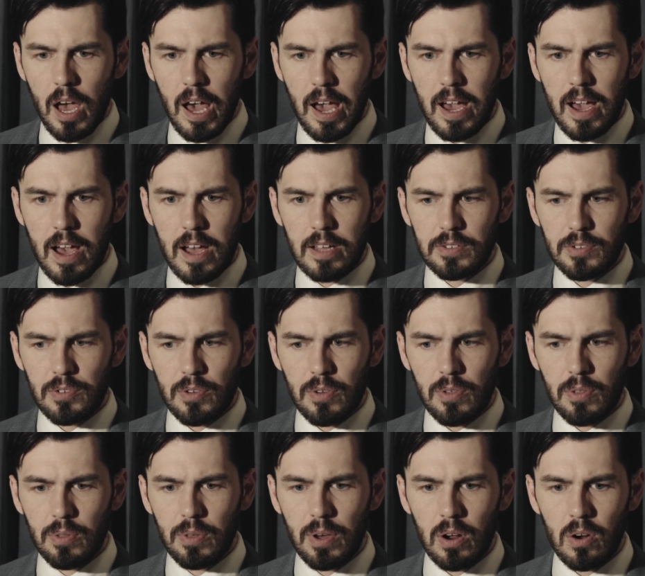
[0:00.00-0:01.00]
And
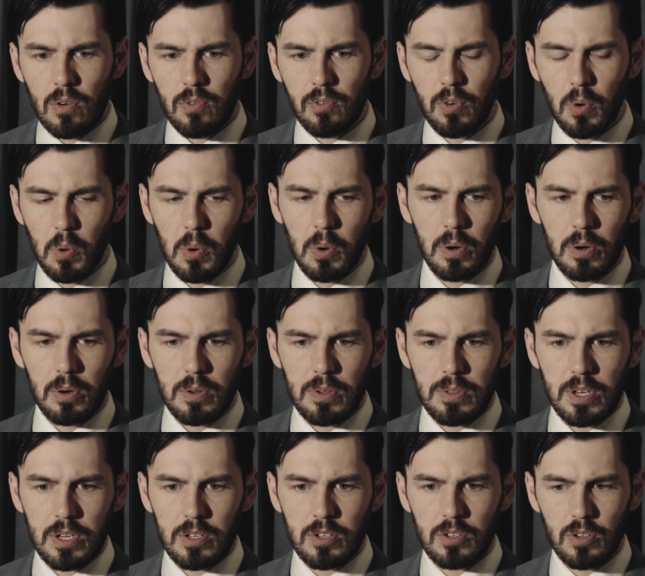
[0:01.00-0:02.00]
therefore,
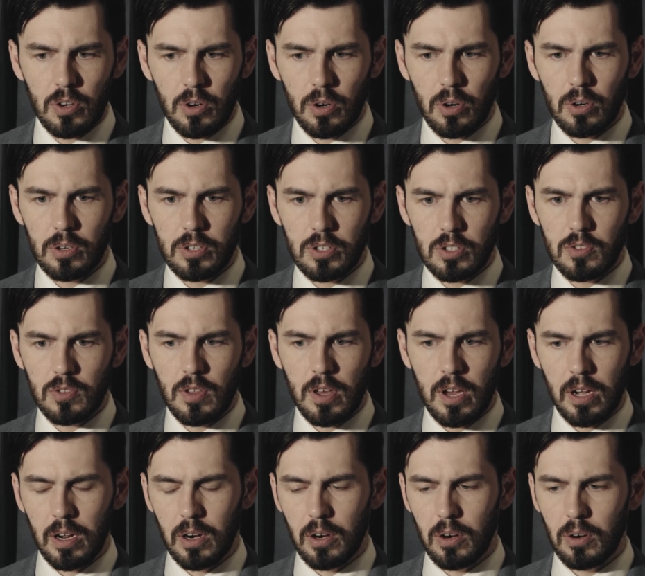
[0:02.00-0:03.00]
this hurts
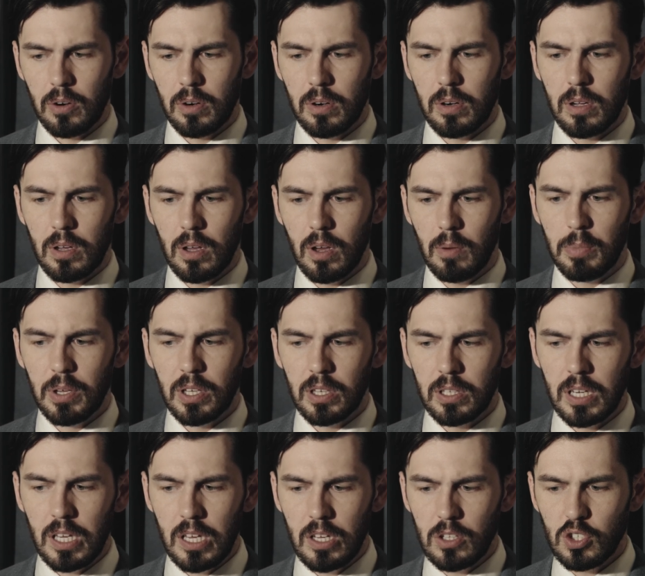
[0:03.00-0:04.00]
their
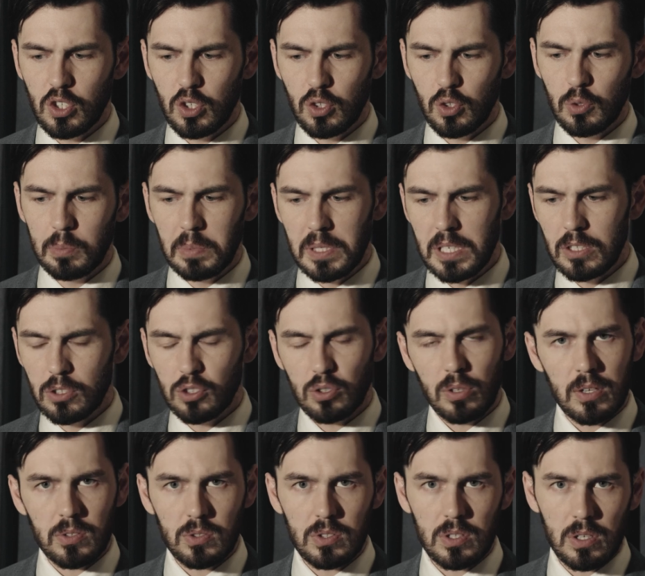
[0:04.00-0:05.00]
ability to be
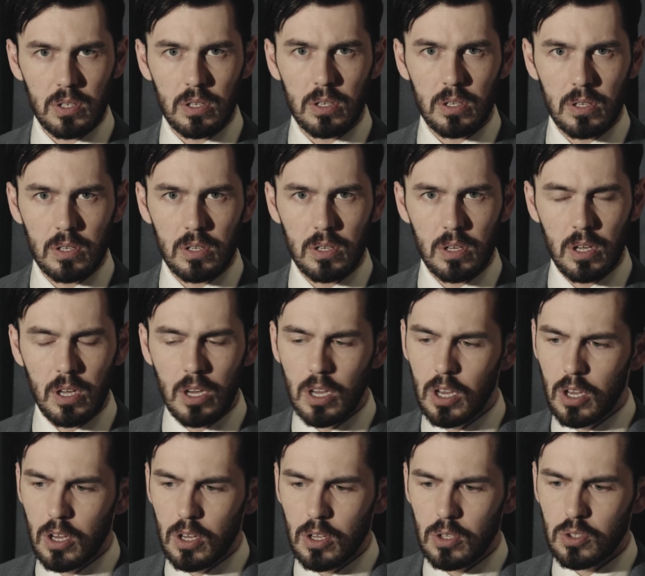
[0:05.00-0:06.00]
trusted.
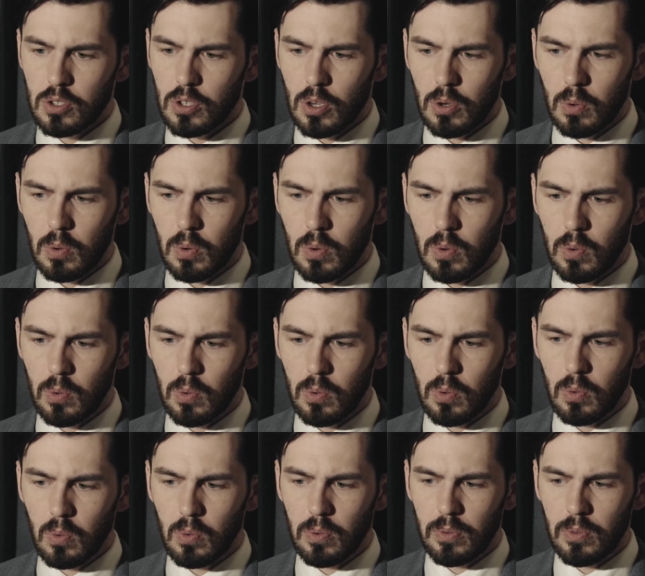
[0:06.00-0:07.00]
So,
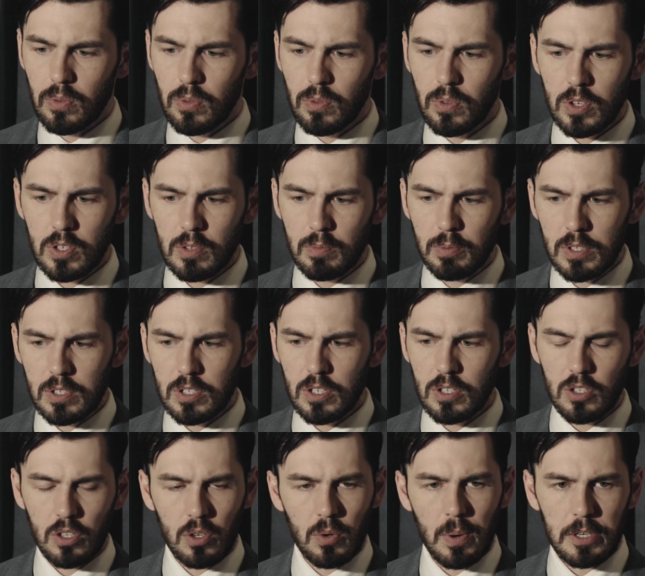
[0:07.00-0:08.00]
this puts
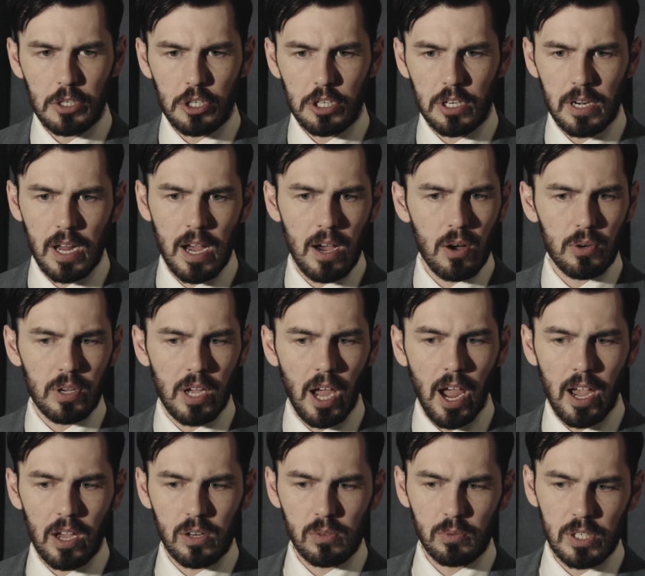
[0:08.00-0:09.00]
into question, how
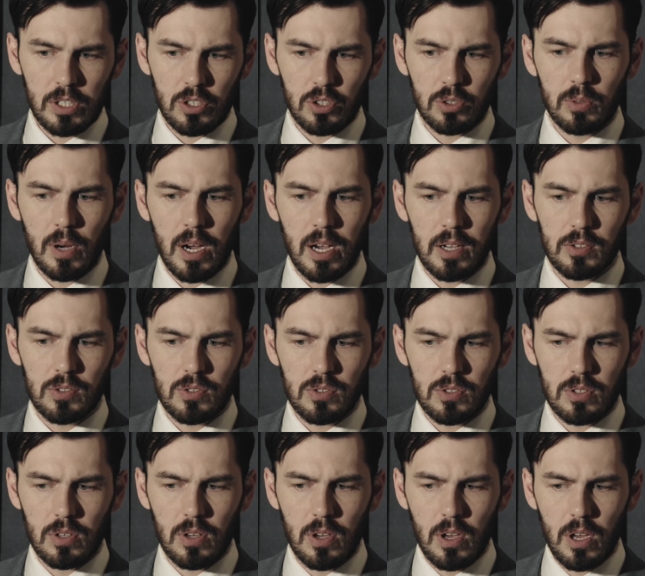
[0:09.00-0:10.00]
can we
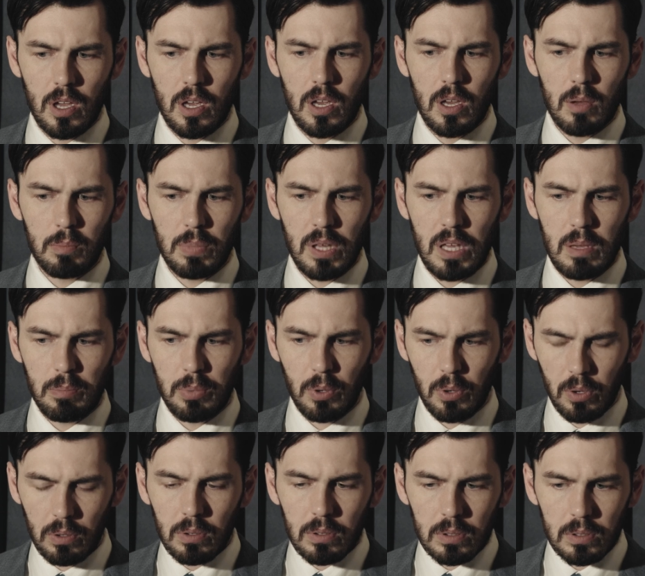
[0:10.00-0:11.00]
trust
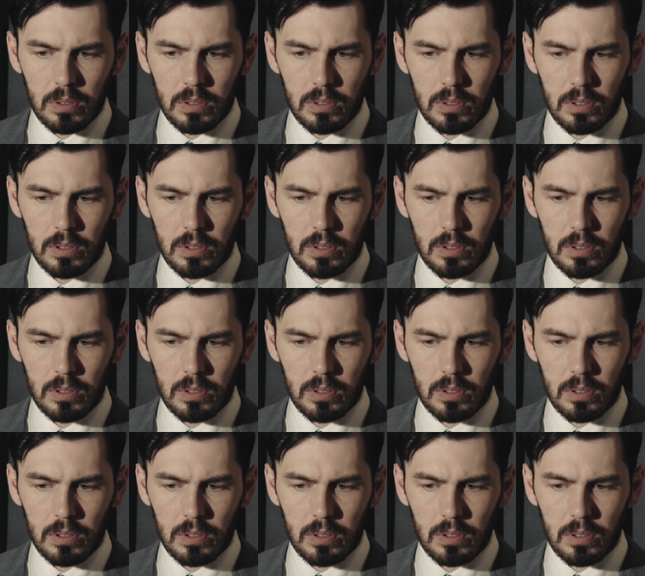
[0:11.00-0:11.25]
people